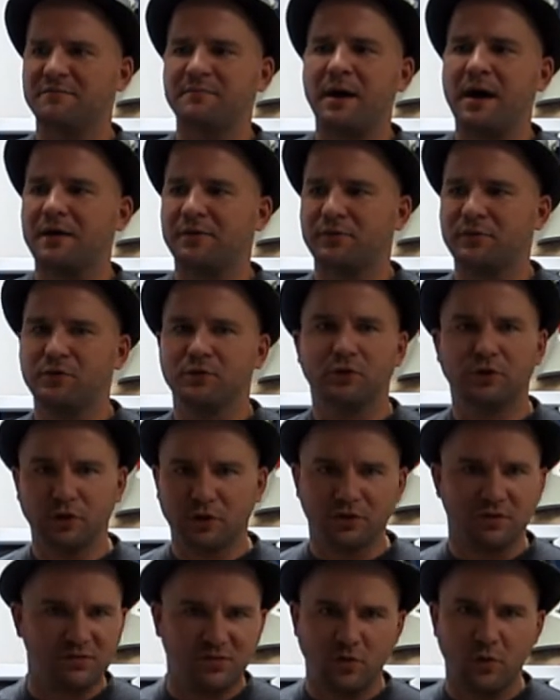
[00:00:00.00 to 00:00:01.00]
Matthew
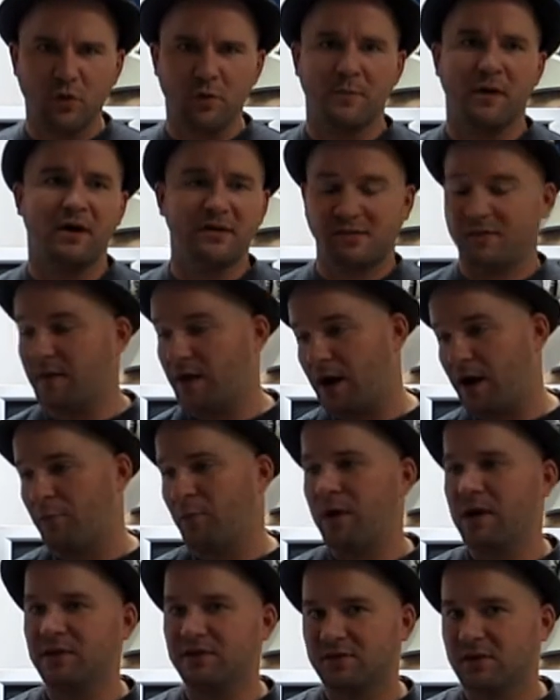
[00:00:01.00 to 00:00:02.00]
Good's tour bus, and then I
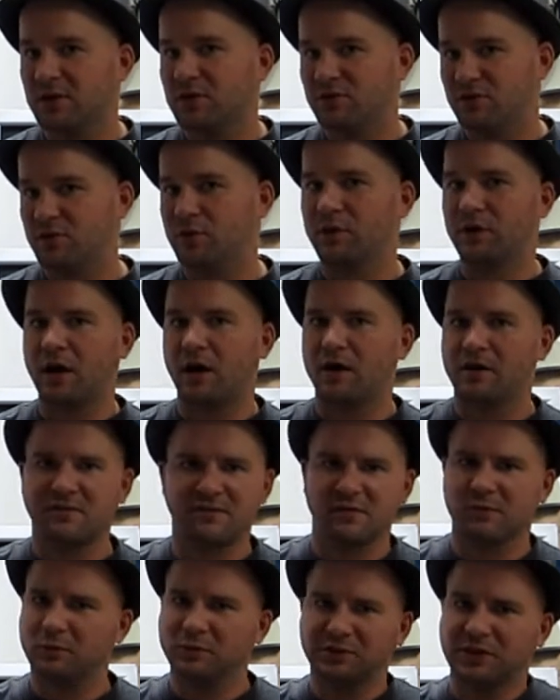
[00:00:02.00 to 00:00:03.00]
went to the
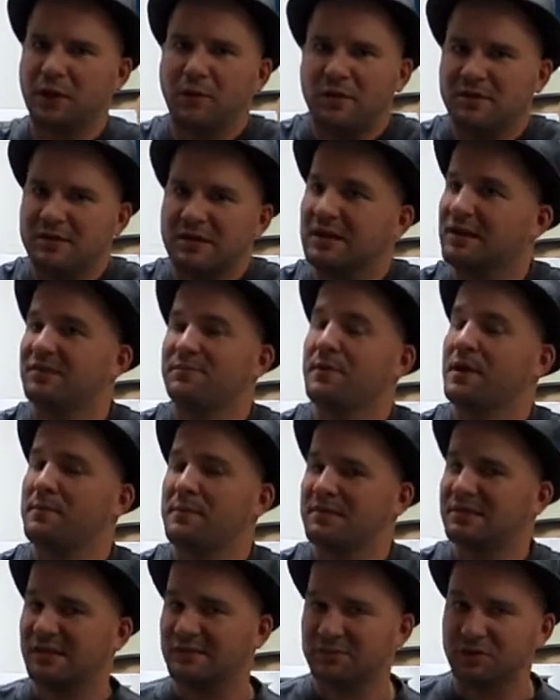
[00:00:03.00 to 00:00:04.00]
concert, which I didn't expect
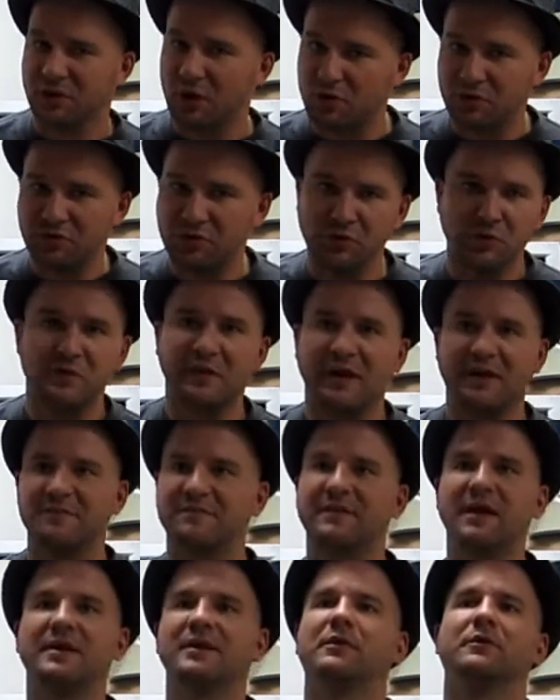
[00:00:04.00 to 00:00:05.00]
myself to go to, and then I
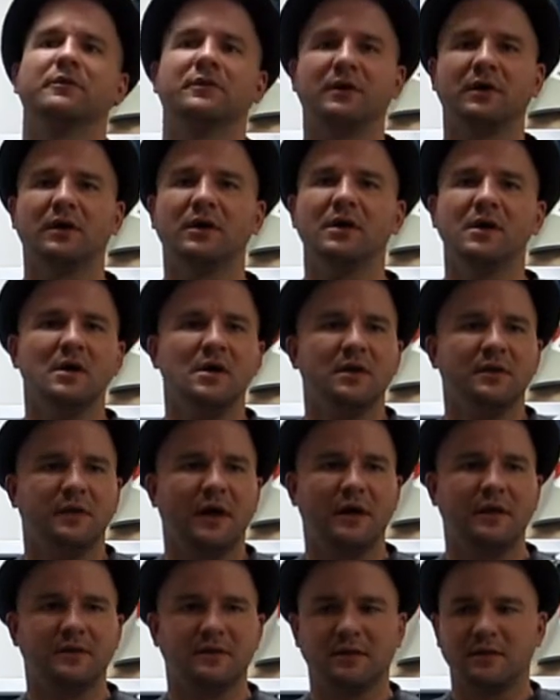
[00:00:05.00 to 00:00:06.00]
find out the
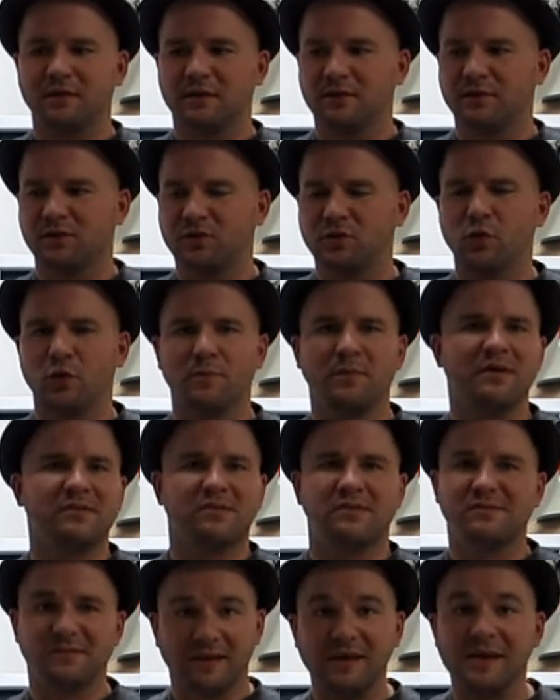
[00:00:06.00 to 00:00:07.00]
that the the tour bus
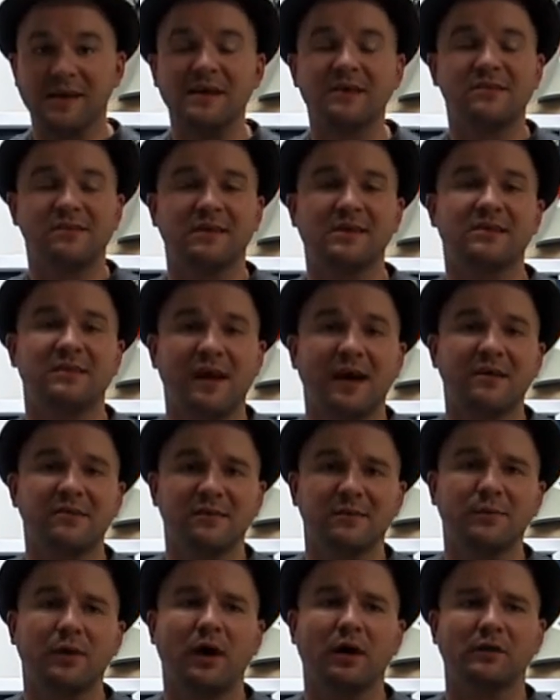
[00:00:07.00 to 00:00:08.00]
is the, is the exact
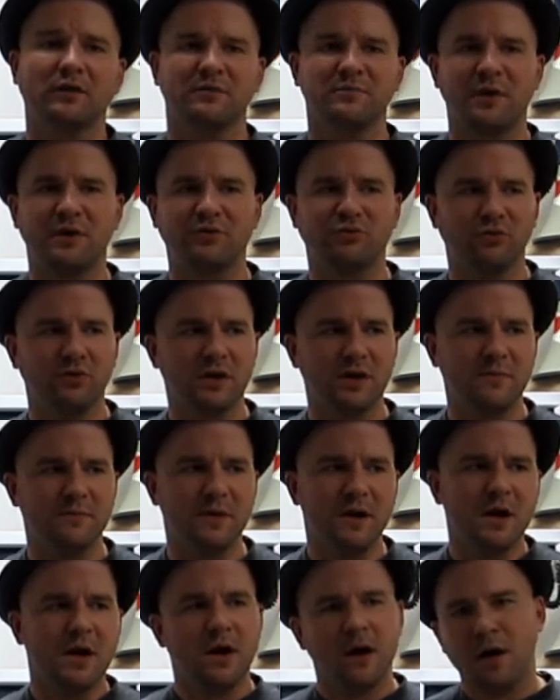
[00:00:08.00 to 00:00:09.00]
same color of my dream.
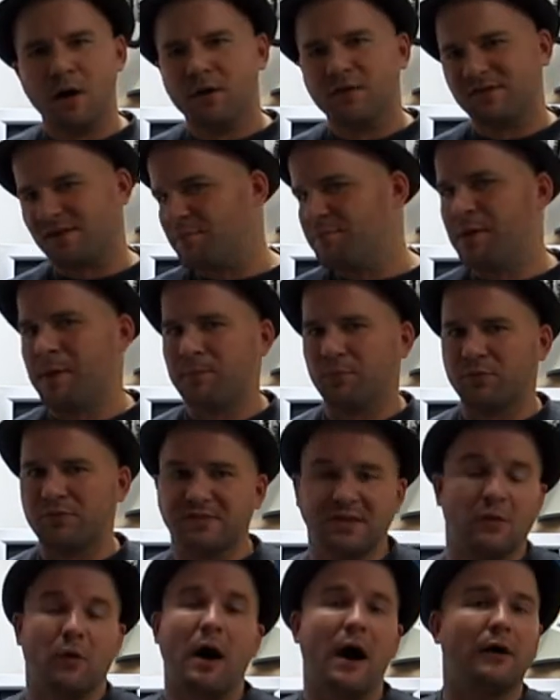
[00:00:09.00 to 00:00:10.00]
Some people would
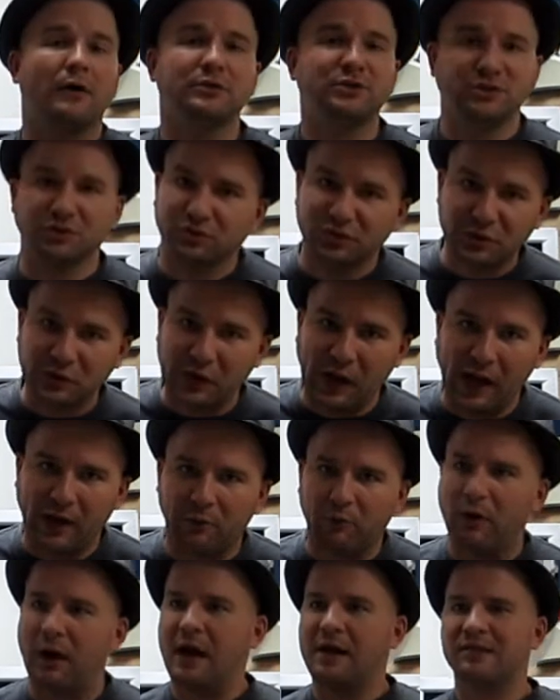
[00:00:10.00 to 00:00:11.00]
say, well, how did you do that?
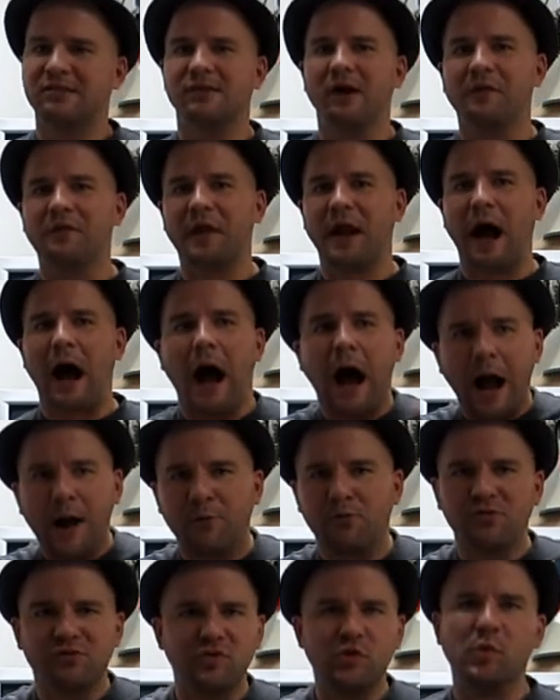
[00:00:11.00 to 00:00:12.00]
Well, it's not that I
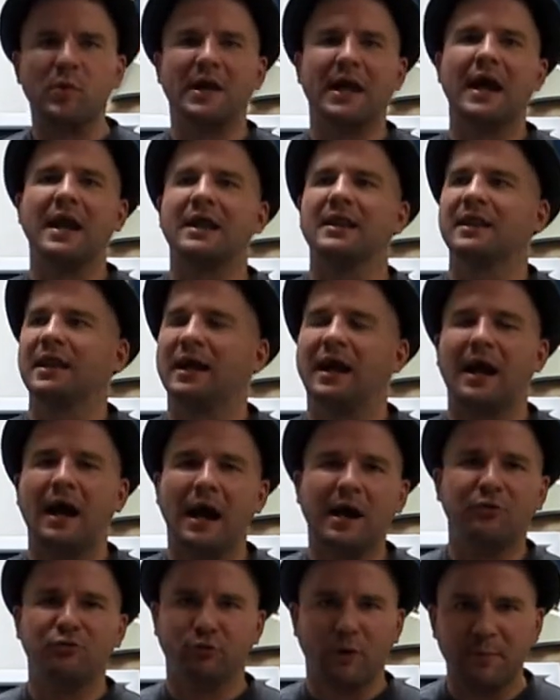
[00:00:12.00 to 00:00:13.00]
was doing anything. I,
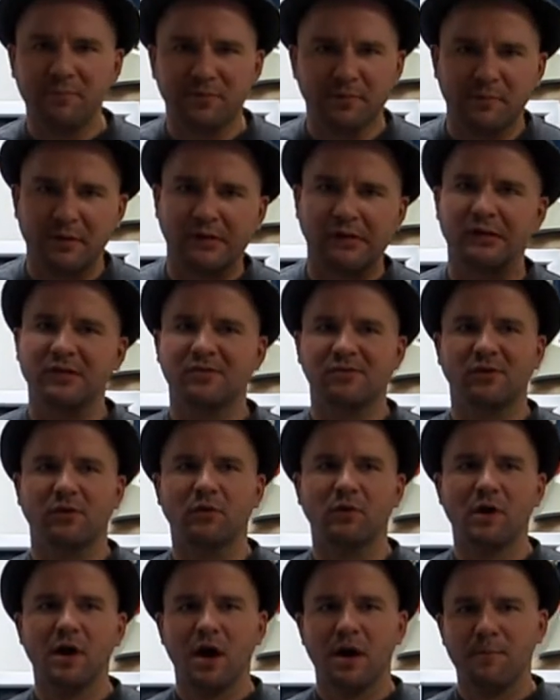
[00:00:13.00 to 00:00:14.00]
I dreamt about it.
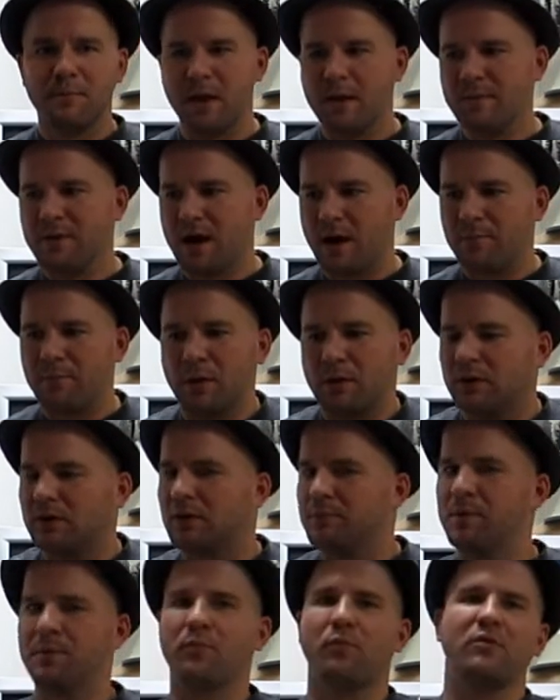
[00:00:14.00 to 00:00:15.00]
So maybe I'm a
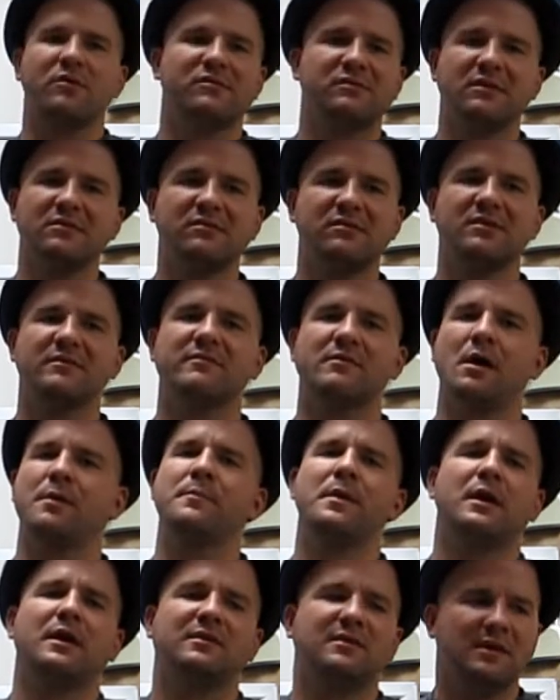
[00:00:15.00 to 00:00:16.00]
little bit more sensitive and I
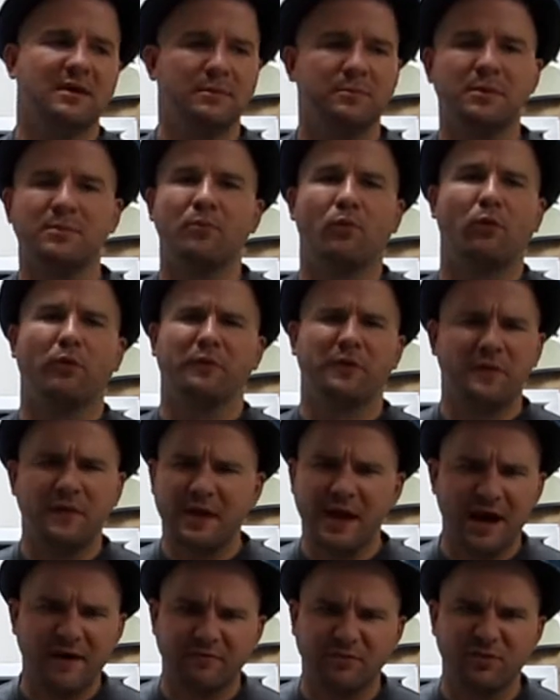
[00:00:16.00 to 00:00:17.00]
meditate a bit more than
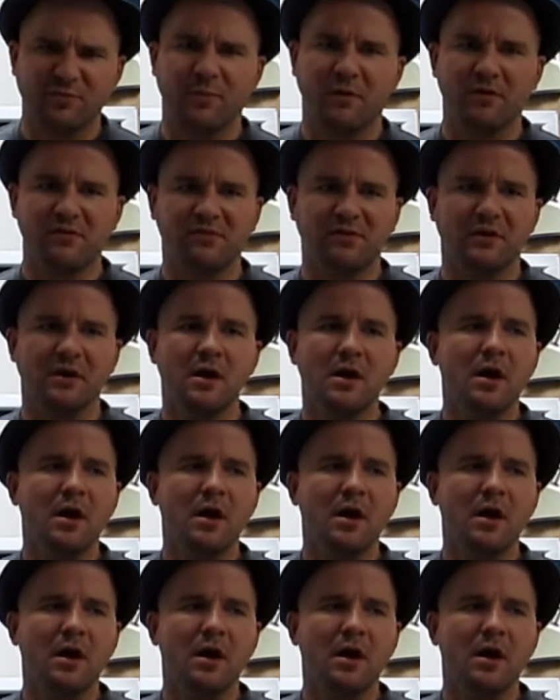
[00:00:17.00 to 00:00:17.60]
the average person.